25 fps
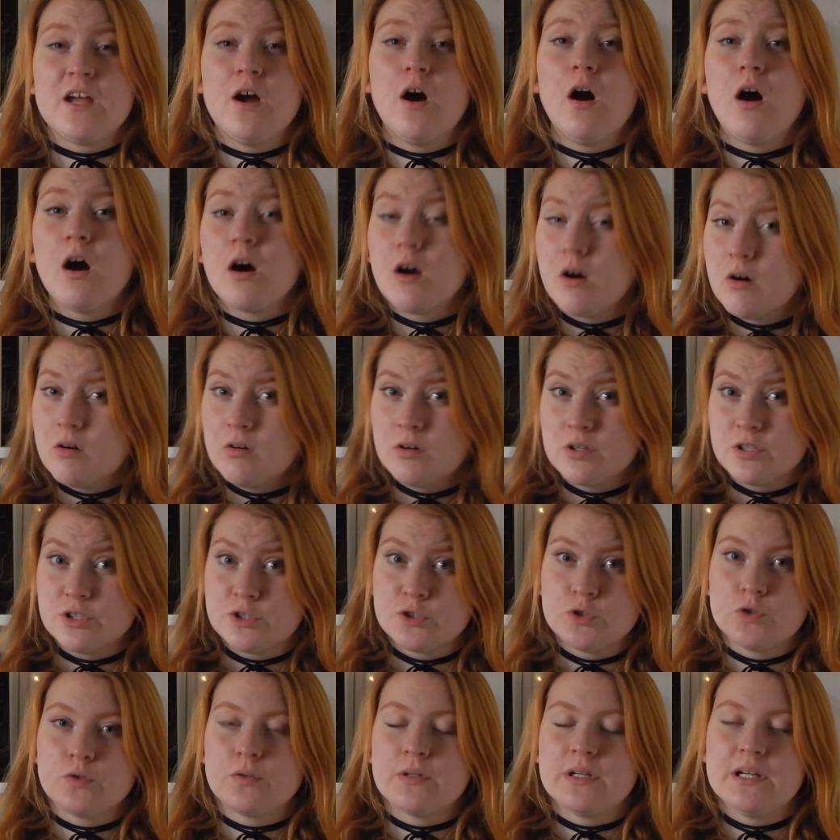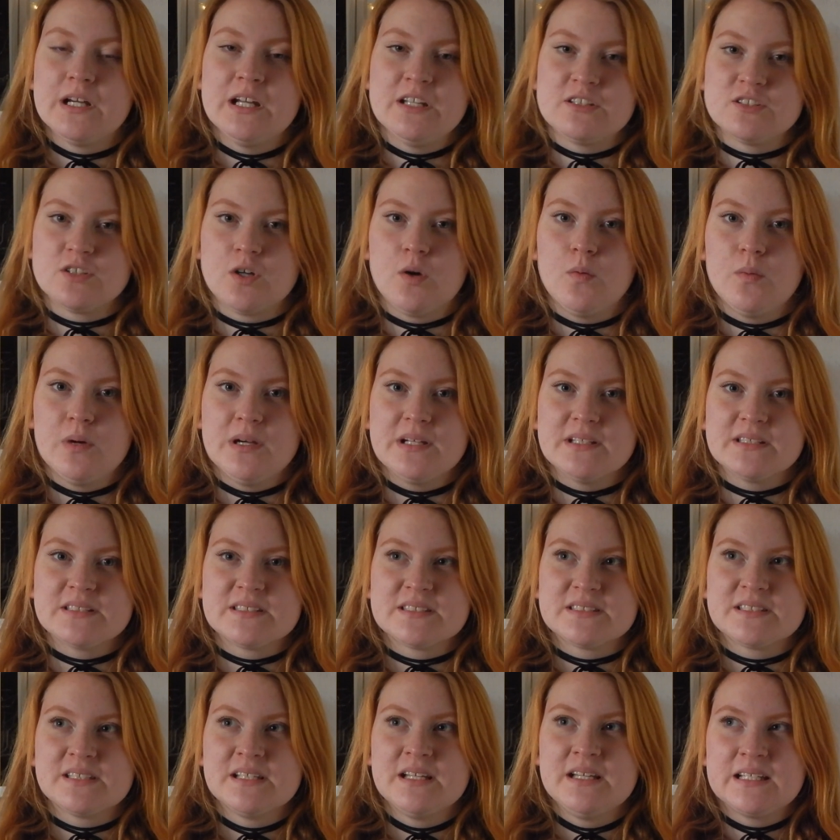they are auditory, it's
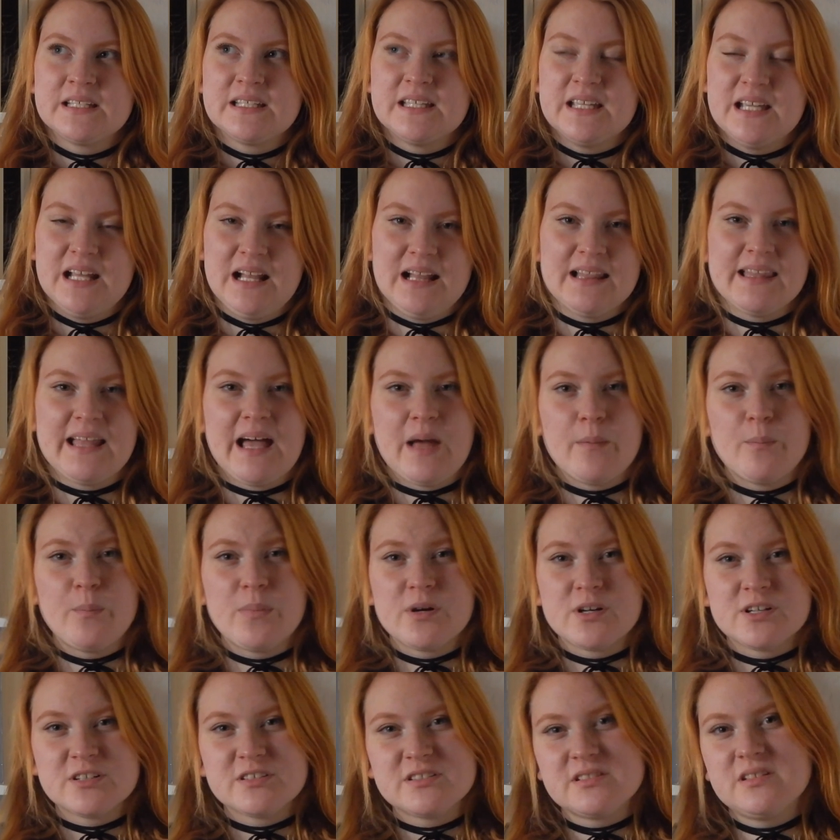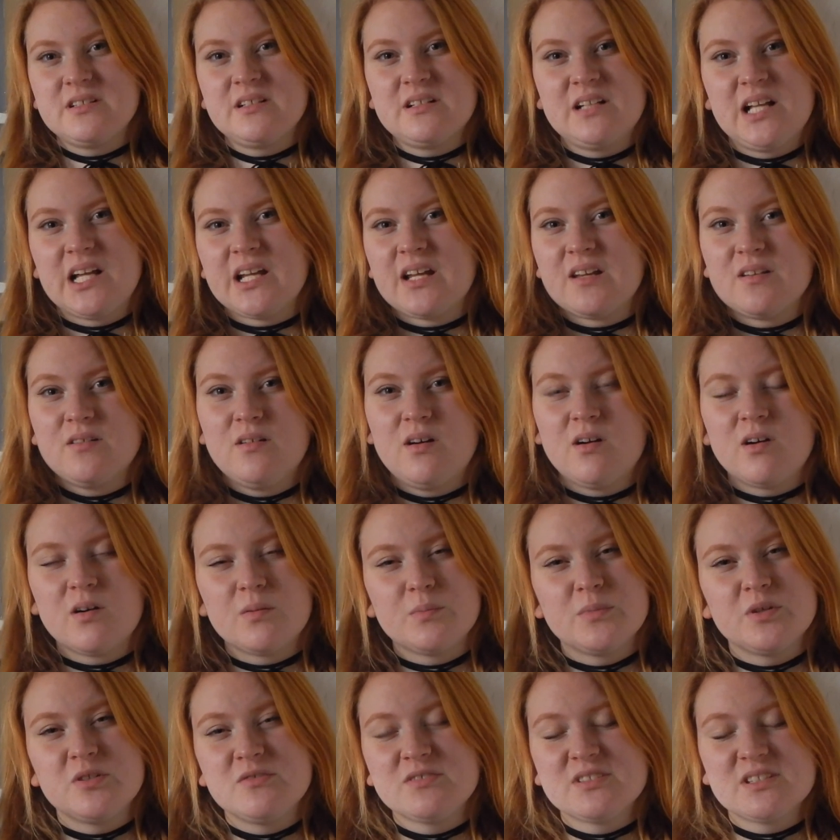always kill that person, like in horror
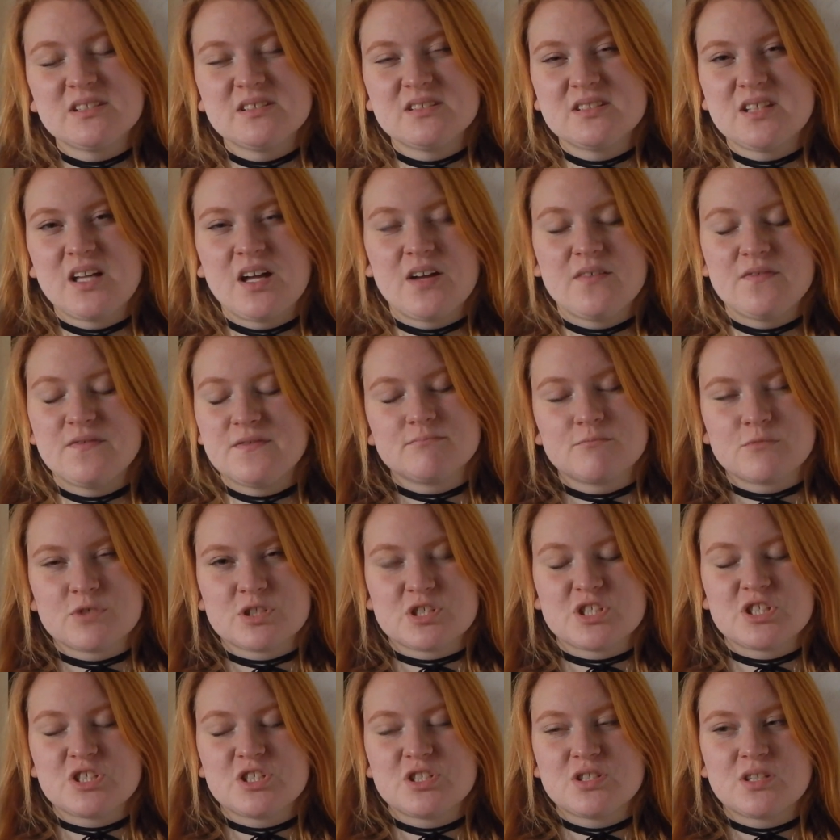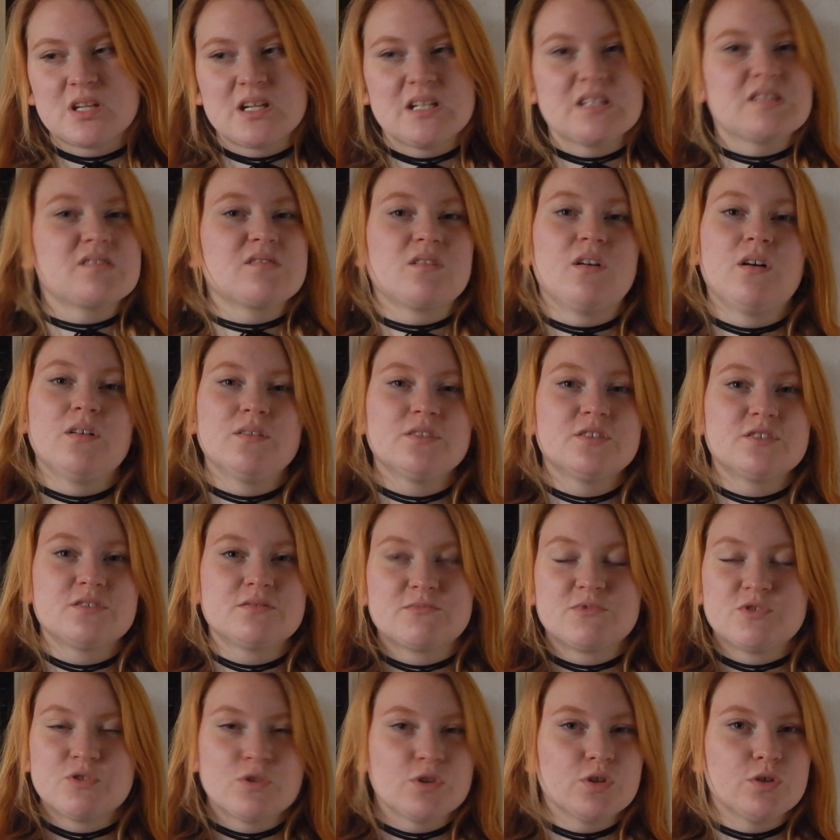movies and stuff, which is not
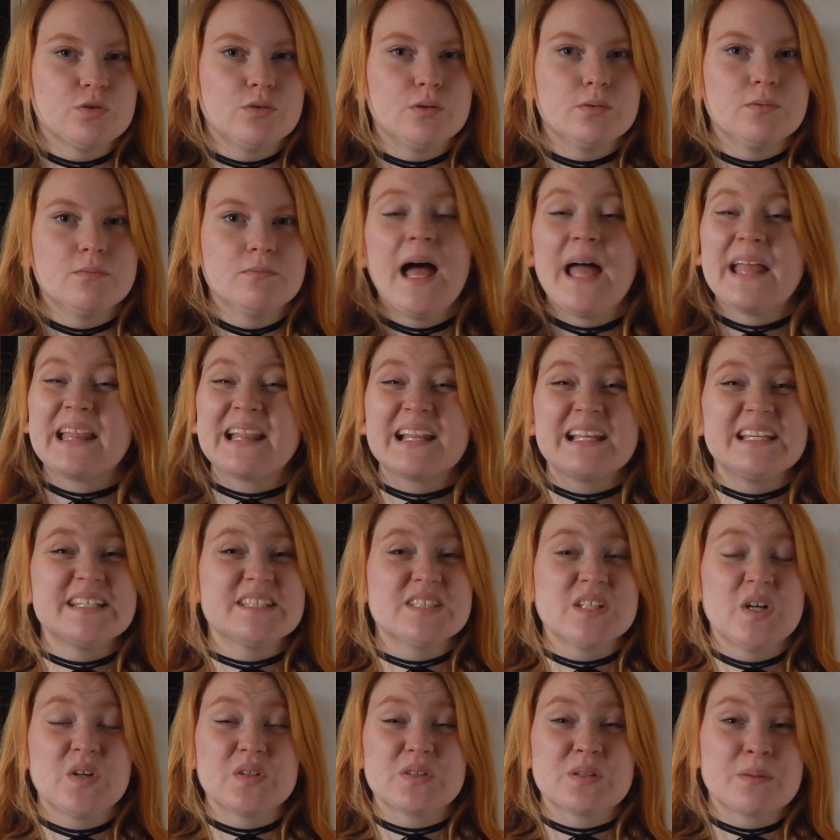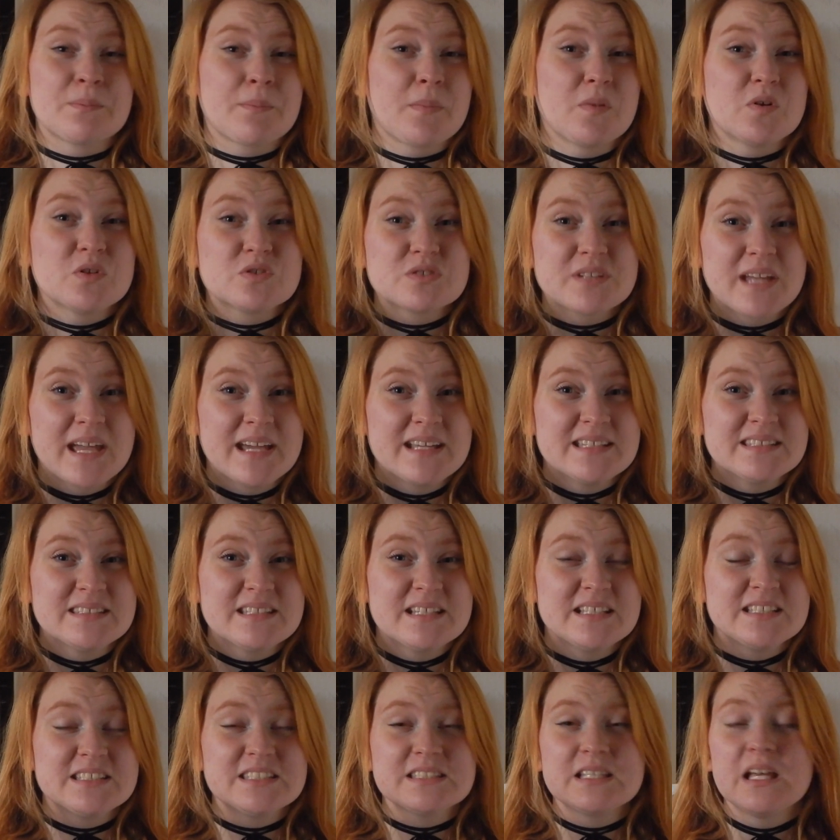true, at least not in most
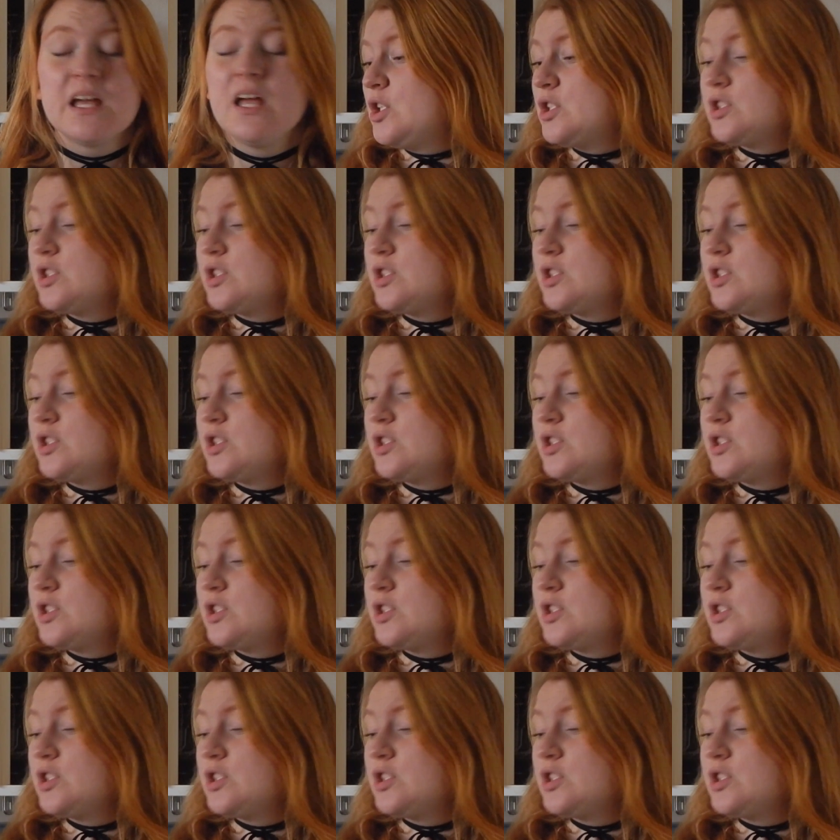cases.